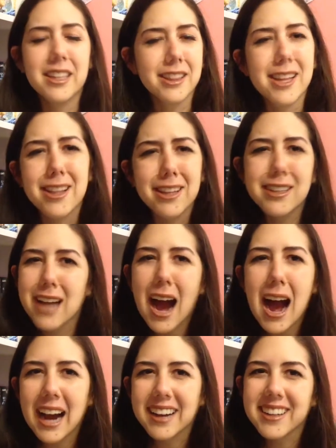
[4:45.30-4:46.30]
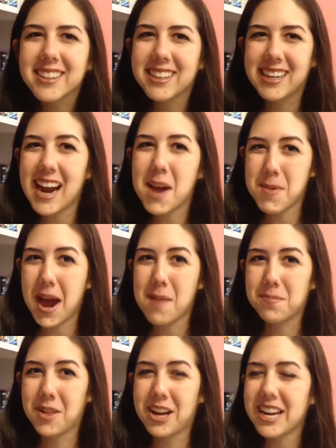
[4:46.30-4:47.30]
this guide to Camp
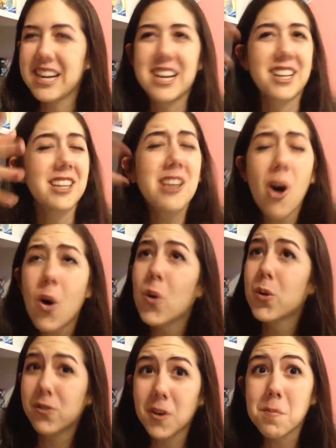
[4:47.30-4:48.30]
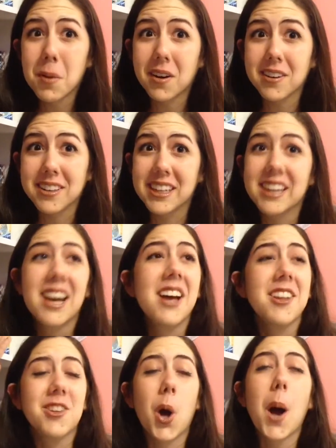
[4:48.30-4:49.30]
Half Blood, and it's told from Percy.
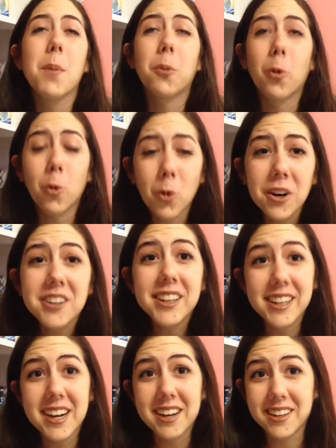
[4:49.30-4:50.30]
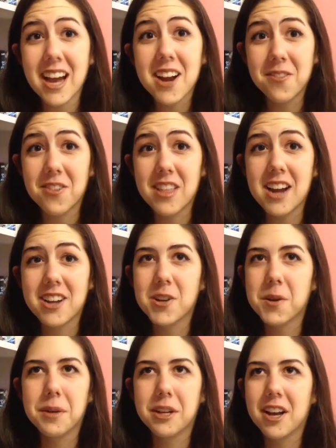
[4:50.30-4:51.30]
So I'm really excited for that
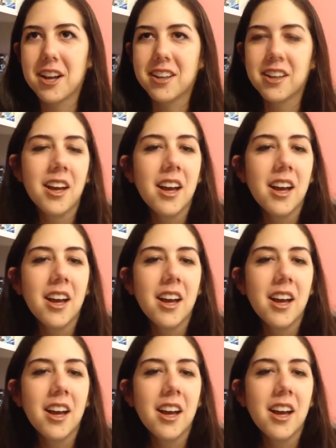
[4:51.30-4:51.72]
too because.